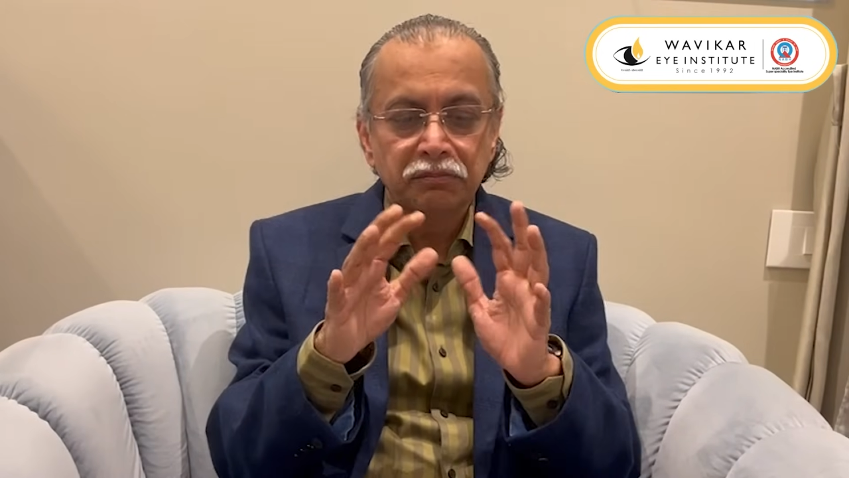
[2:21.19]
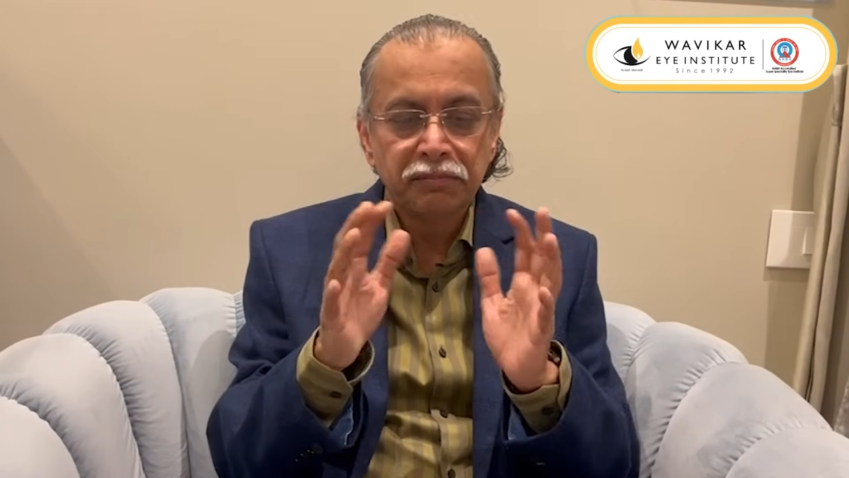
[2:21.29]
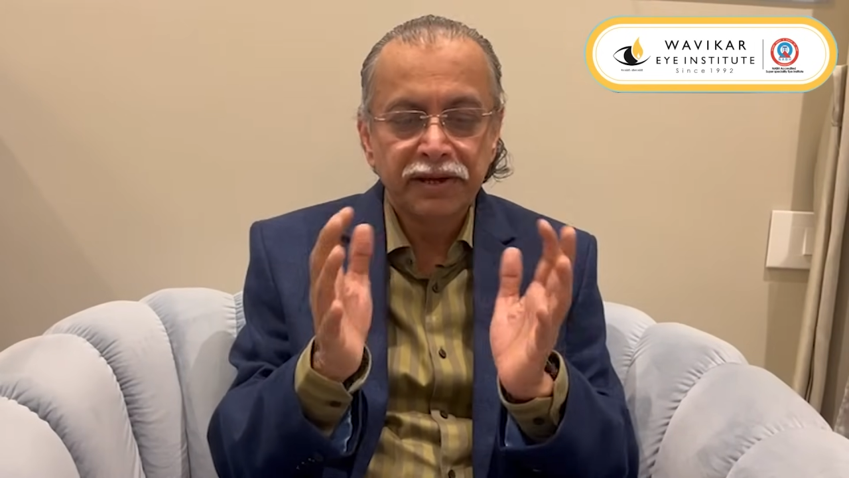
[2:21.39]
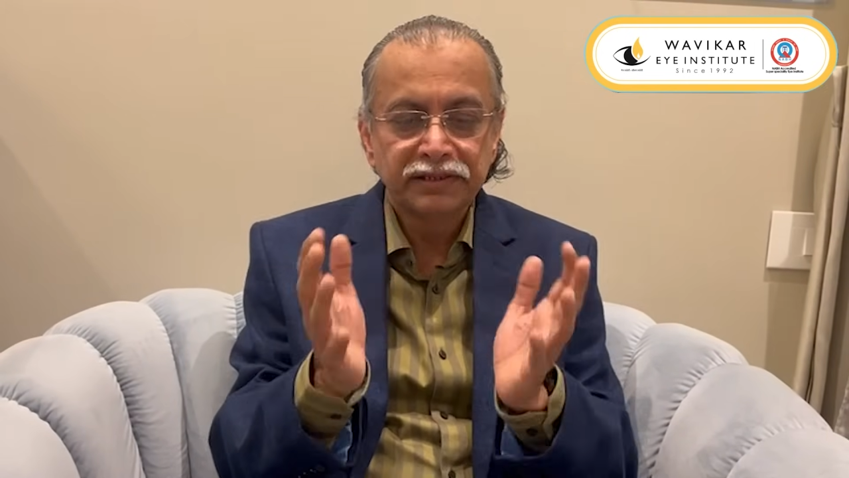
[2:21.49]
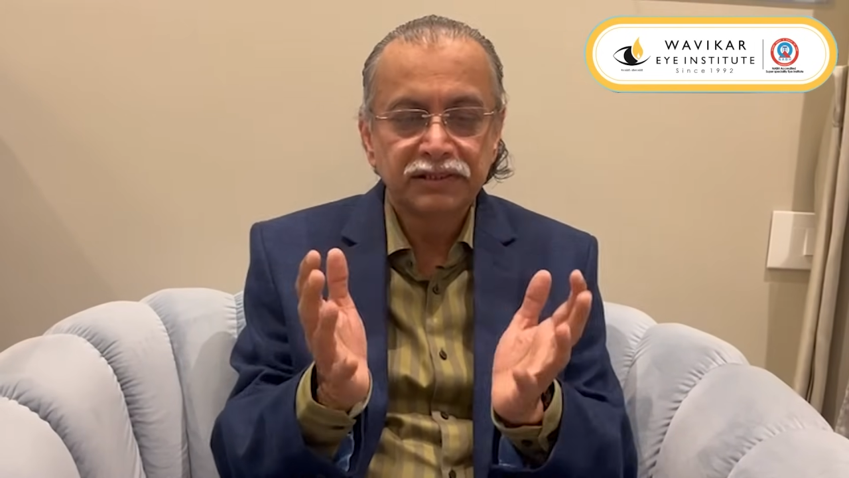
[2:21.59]

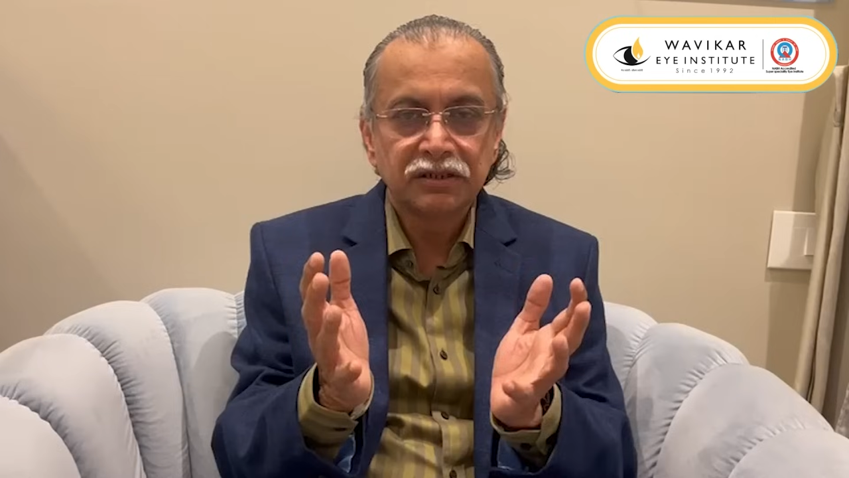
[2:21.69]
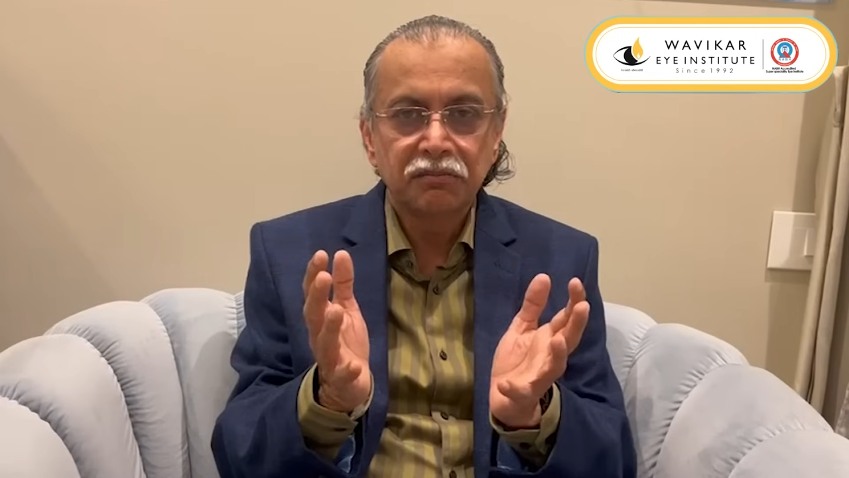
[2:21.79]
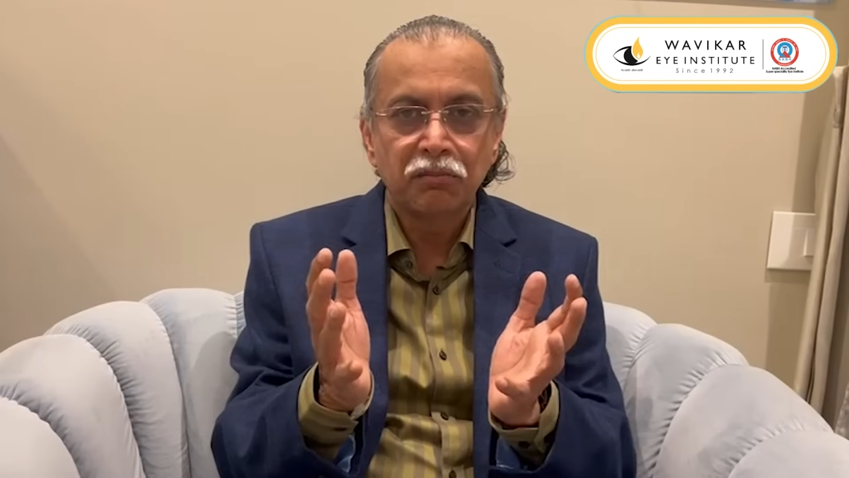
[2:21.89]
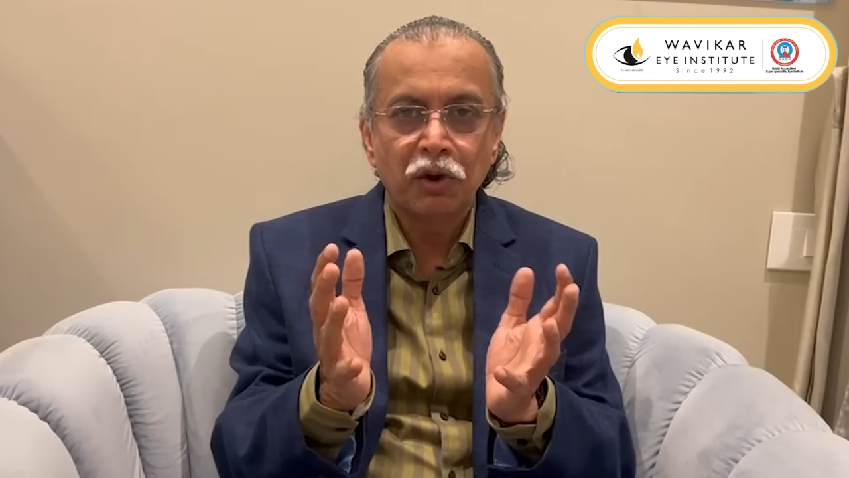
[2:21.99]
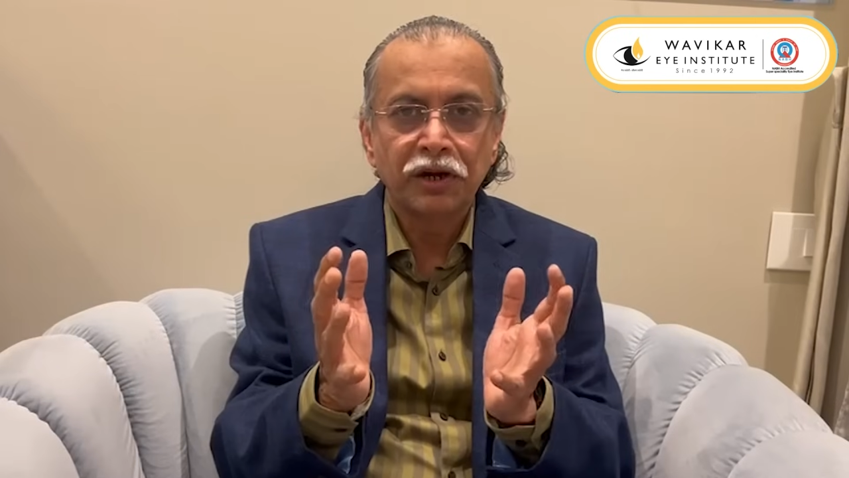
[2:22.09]
makes a
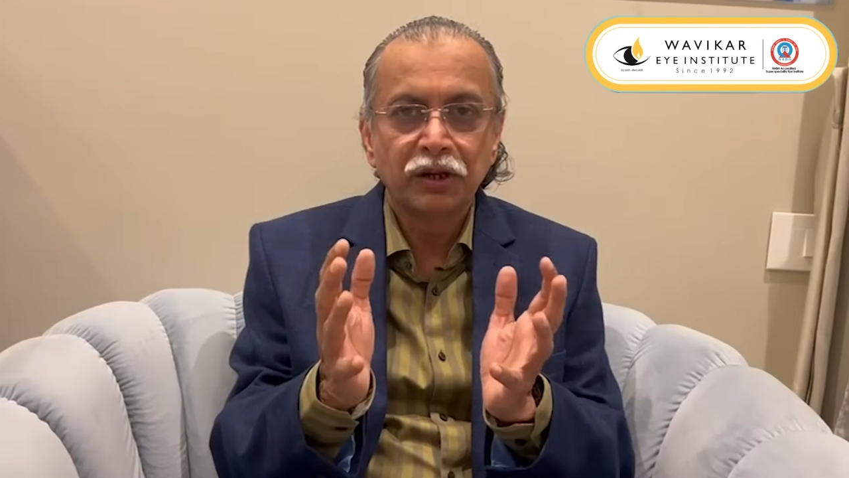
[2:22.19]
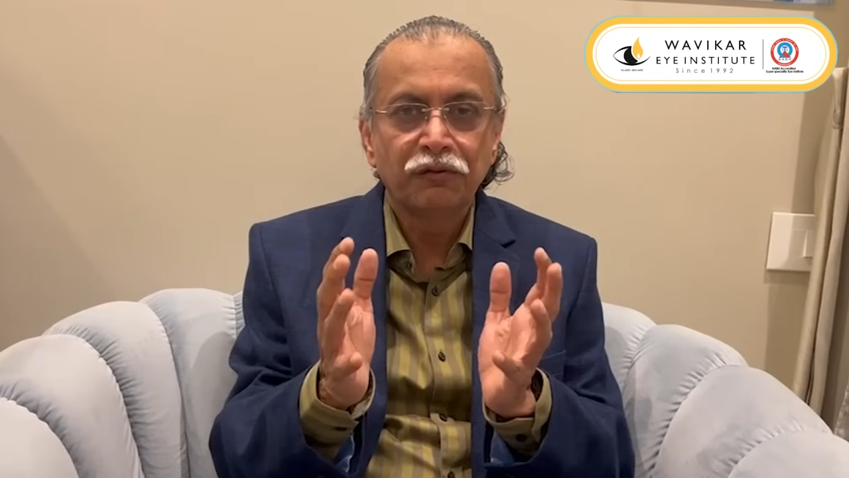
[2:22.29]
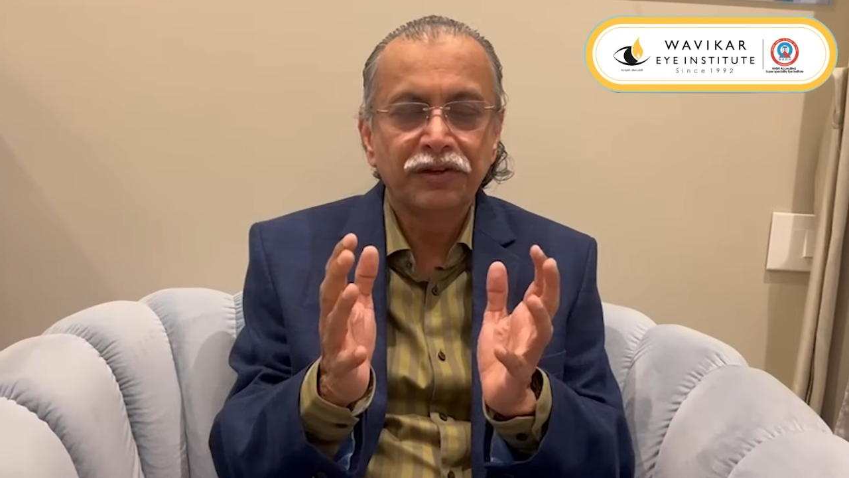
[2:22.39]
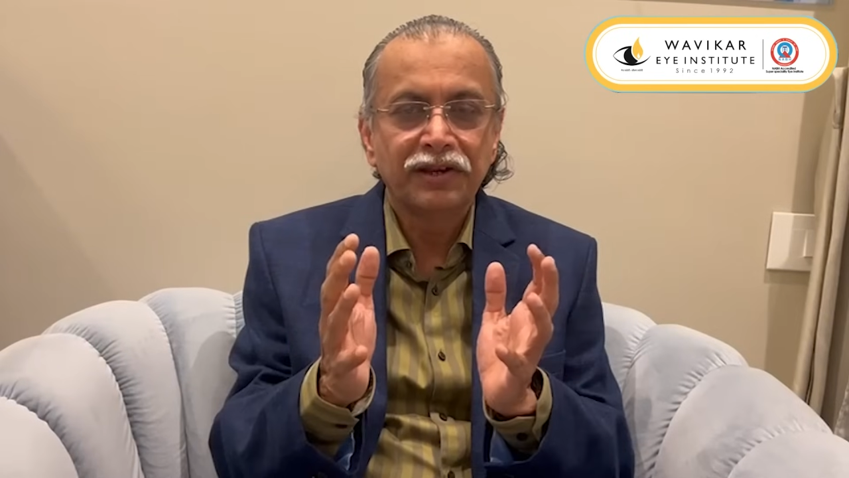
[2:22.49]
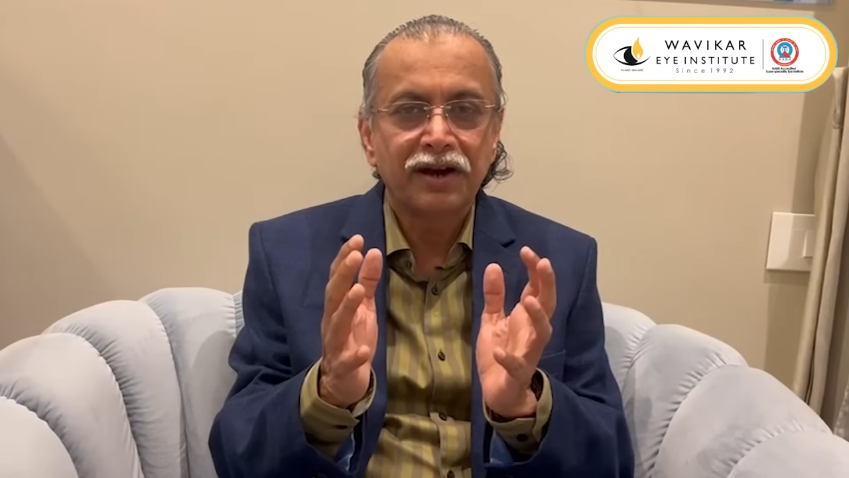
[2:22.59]
model
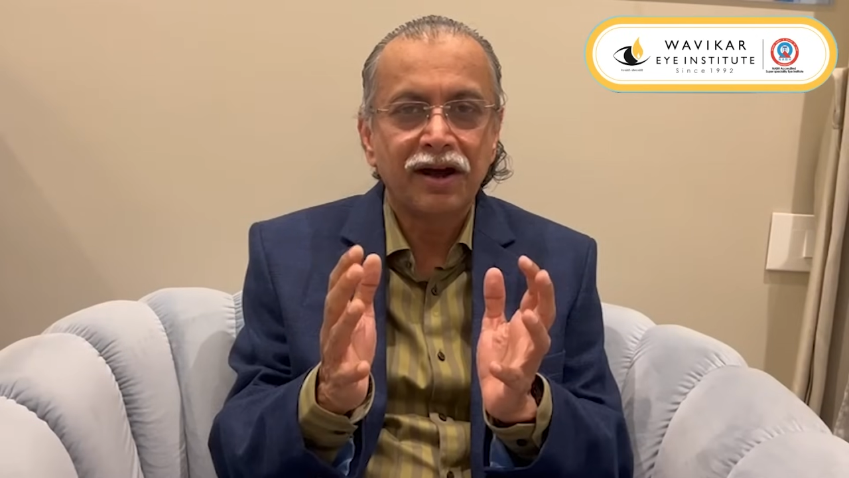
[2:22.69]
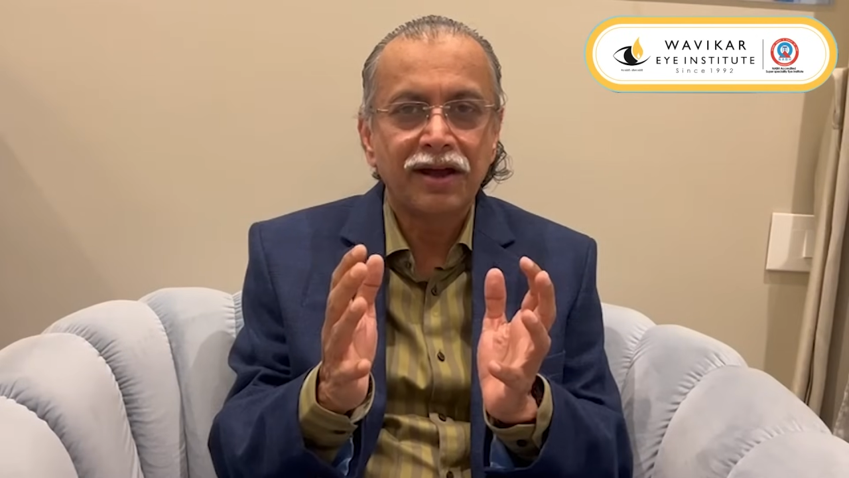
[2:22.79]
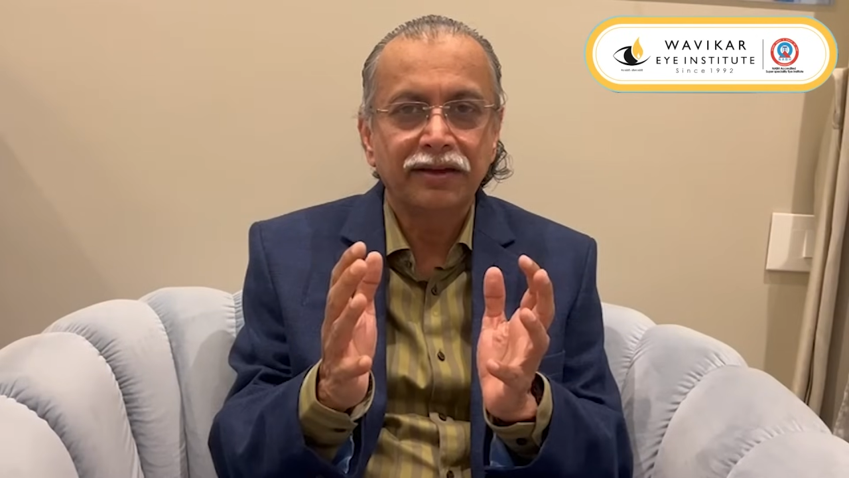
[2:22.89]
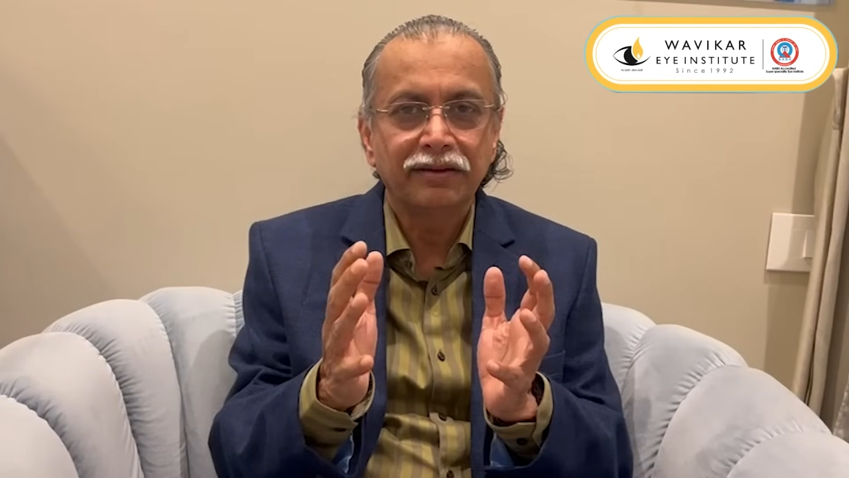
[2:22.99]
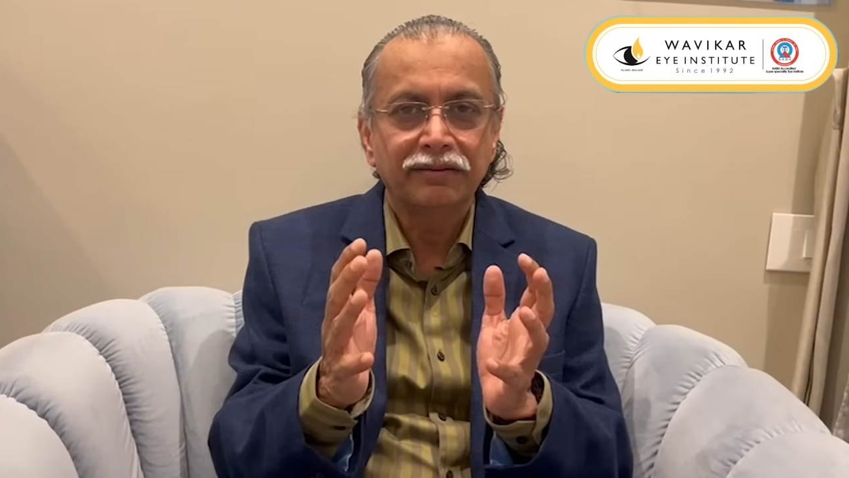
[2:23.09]
of an
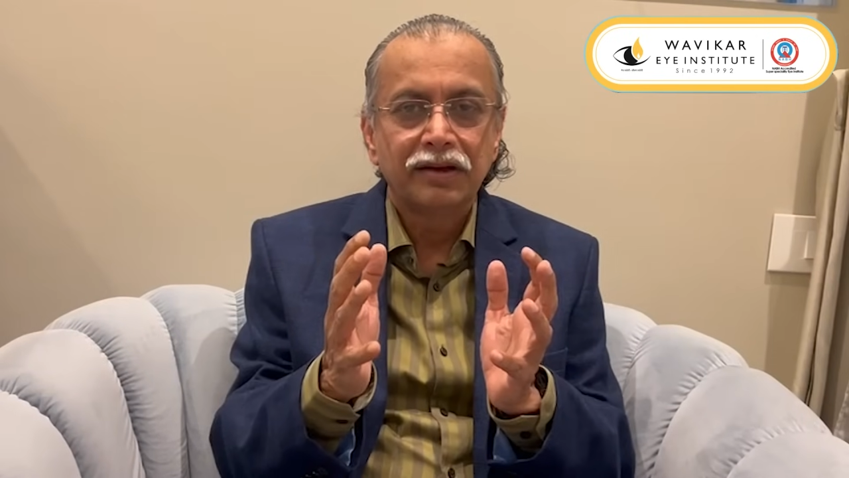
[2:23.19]
eye